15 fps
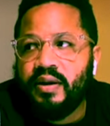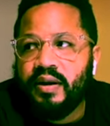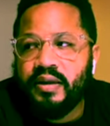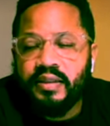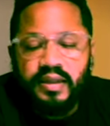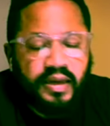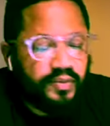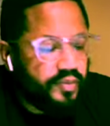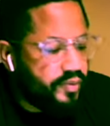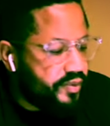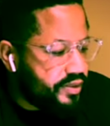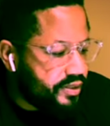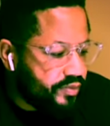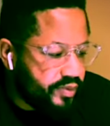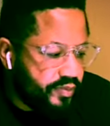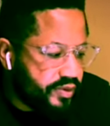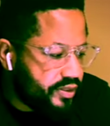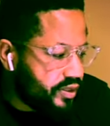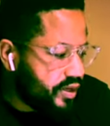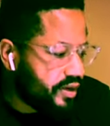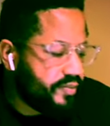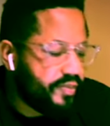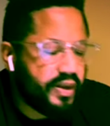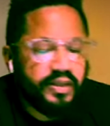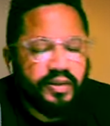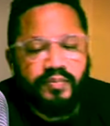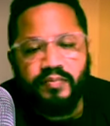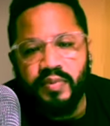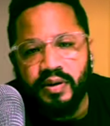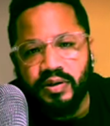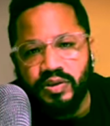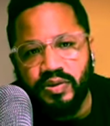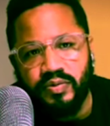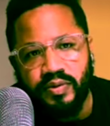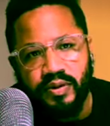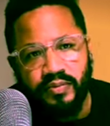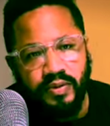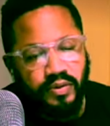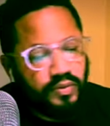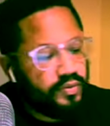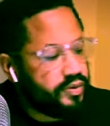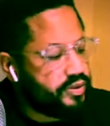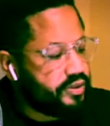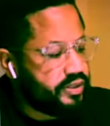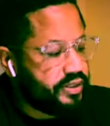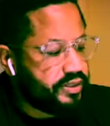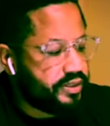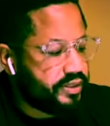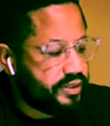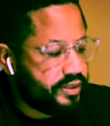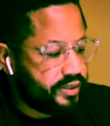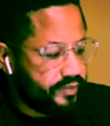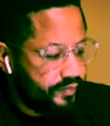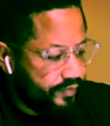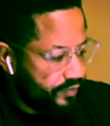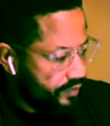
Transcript: Like that, when we, when we talk about the ministry of the Lord Jesus,